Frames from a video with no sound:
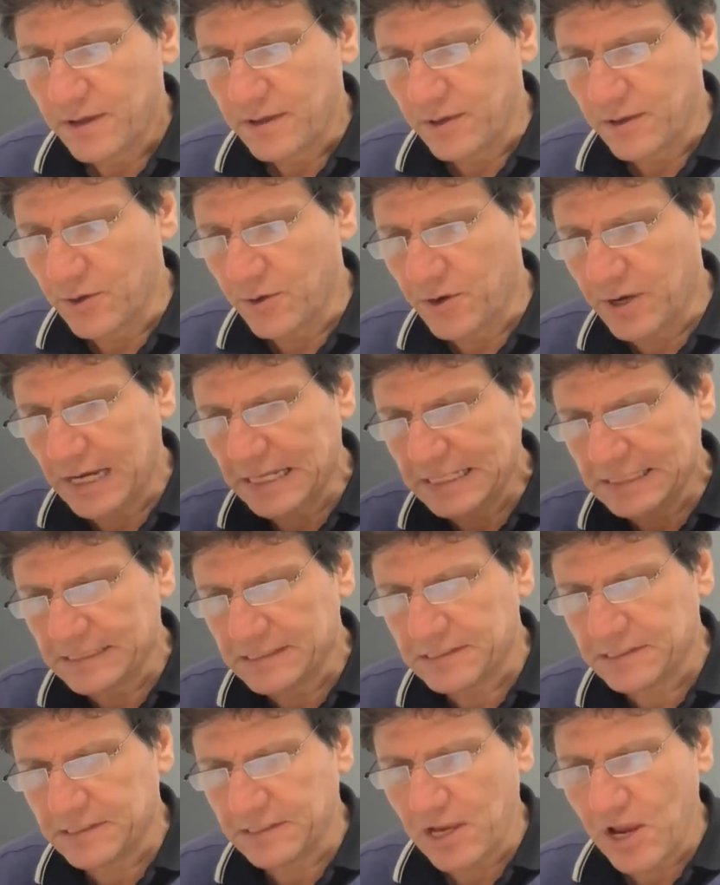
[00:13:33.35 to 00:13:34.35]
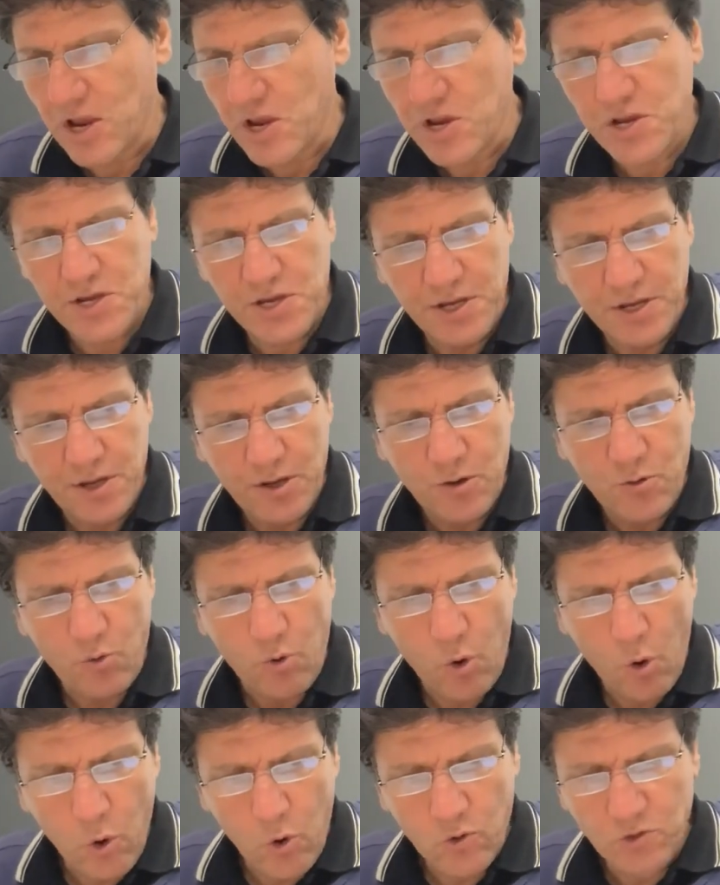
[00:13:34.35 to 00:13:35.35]
You can see
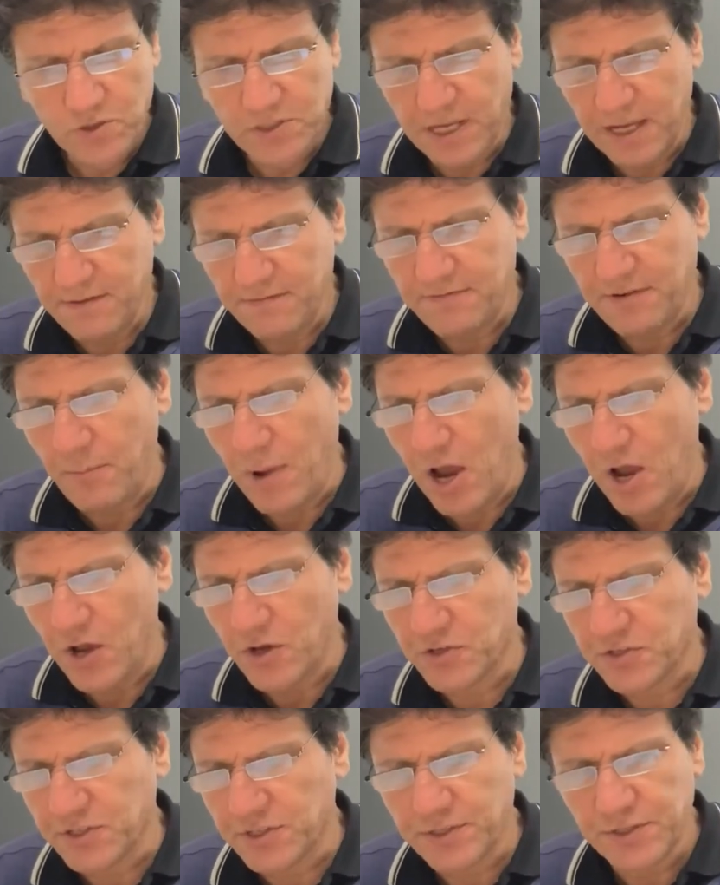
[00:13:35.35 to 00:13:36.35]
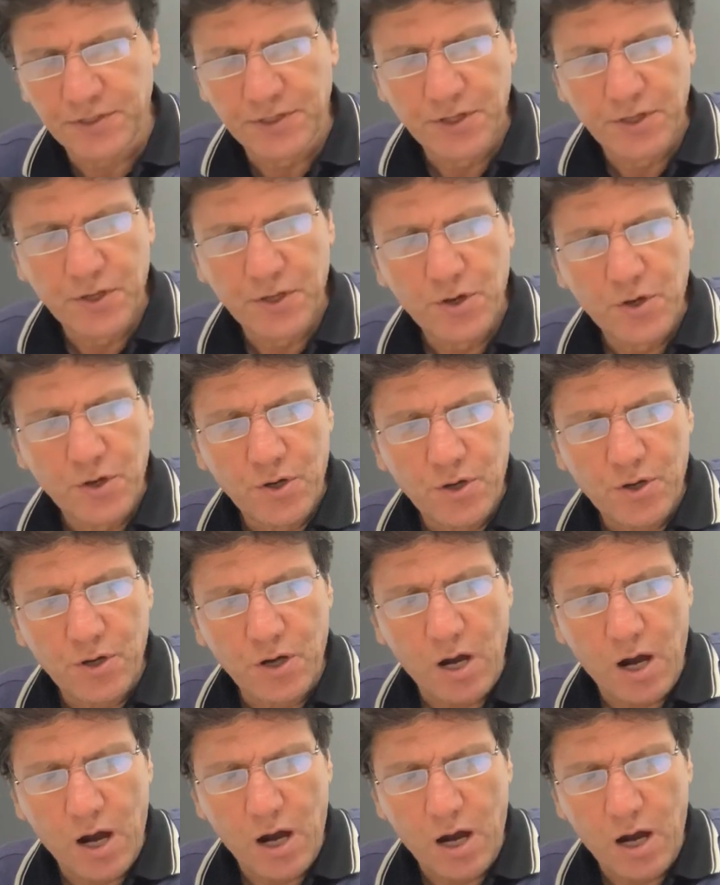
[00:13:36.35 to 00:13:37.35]
all the information
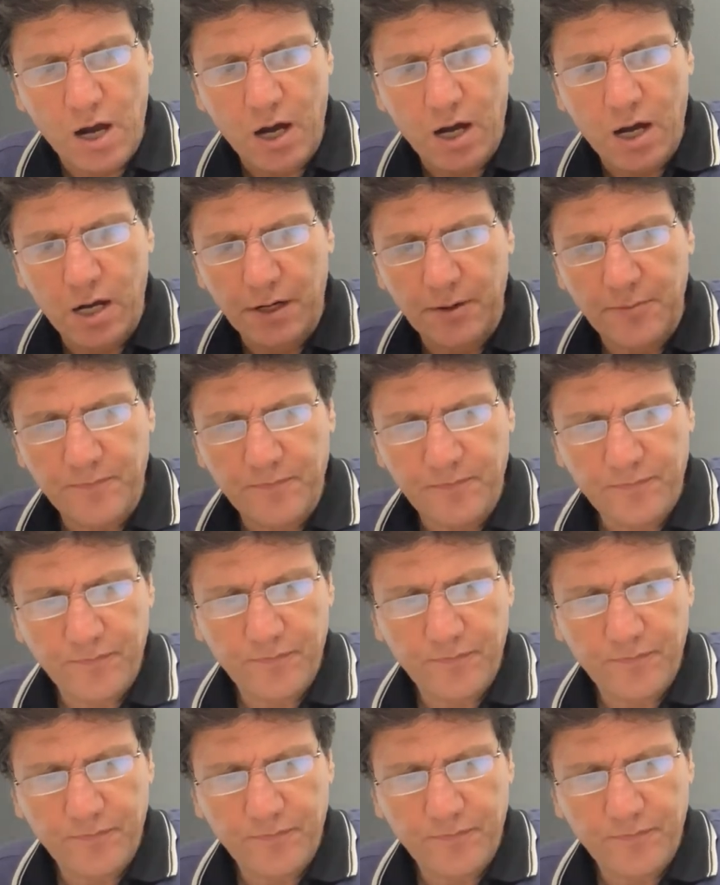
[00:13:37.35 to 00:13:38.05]
on